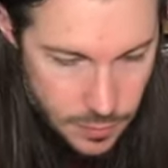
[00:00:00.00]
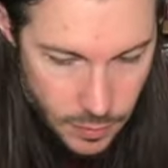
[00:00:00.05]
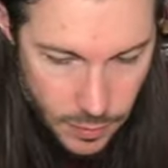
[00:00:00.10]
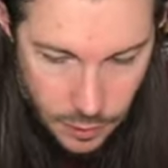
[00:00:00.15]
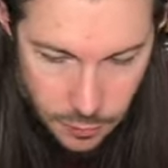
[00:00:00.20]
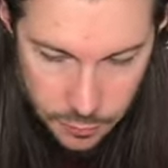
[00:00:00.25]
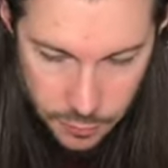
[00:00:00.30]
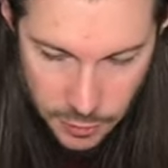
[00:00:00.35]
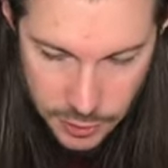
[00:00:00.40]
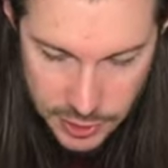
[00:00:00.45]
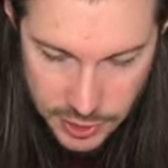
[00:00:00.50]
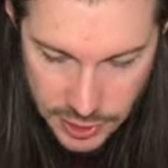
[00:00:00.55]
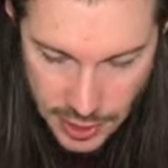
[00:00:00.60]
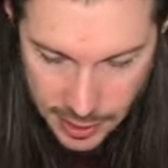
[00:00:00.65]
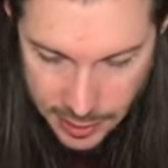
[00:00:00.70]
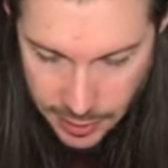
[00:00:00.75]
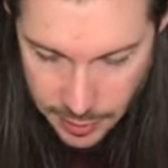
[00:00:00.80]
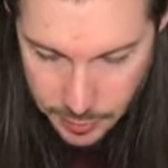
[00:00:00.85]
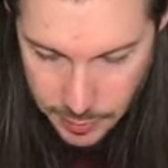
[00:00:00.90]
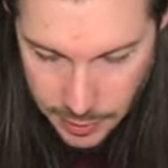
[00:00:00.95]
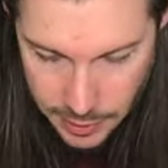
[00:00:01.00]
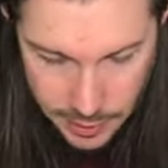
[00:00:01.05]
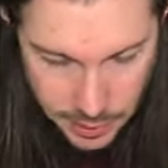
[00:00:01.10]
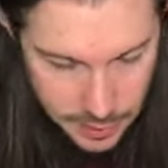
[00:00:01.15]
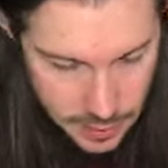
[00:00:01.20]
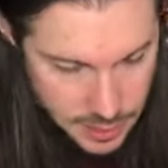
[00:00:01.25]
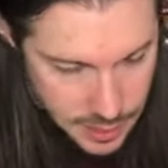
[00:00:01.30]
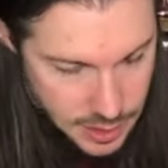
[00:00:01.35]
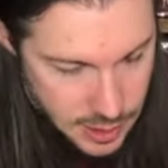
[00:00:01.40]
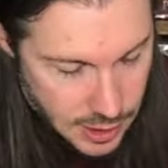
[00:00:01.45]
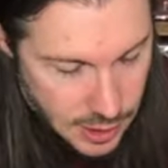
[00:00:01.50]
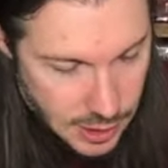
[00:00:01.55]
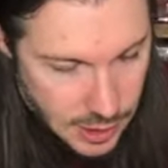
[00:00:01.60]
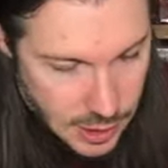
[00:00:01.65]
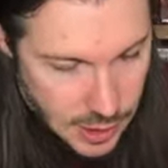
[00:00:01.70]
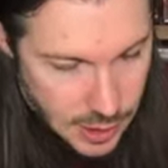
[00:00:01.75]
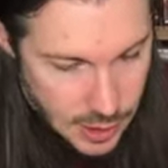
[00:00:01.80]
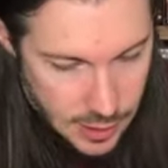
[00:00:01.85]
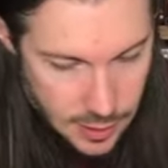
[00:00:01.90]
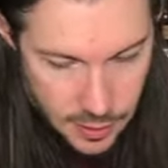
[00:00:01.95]
for a second because
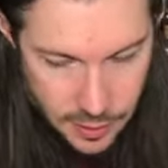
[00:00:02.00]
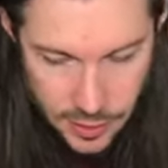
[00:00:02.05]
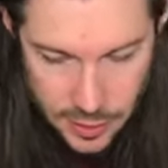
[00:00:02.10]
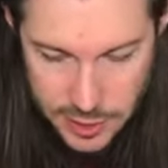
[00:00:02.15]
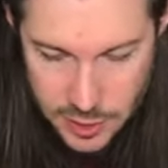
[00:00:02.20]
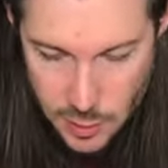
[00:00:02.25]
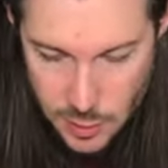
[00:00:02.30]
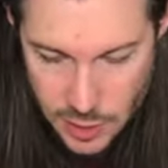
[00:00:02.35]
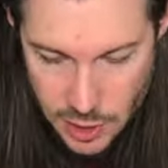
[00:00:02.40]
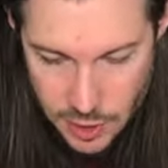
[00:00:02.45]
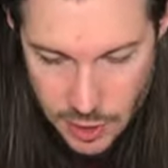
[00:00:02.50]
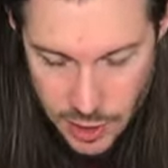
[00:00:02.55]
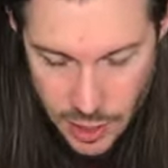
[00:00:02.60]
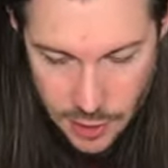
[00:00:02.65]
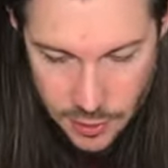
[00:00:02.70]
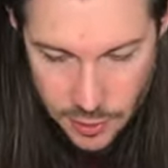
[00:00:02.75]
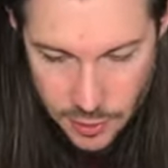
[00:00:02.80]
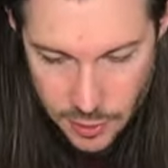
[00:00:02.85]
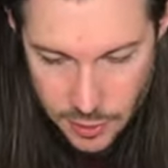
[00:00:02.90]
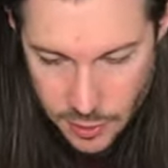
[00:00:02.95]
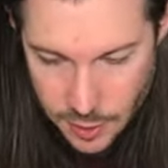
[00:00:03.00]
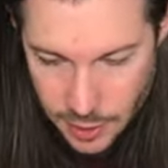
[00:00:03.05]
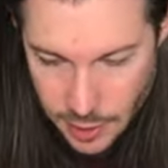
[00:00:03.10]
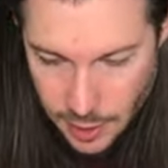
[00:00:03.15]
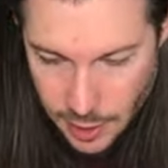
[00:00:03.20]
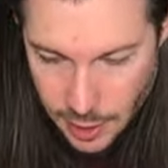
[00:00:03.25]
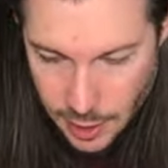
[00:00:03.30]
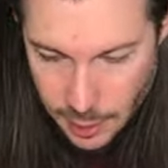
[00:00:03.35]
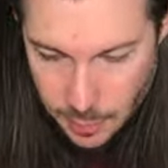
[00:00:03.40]
this was another uh,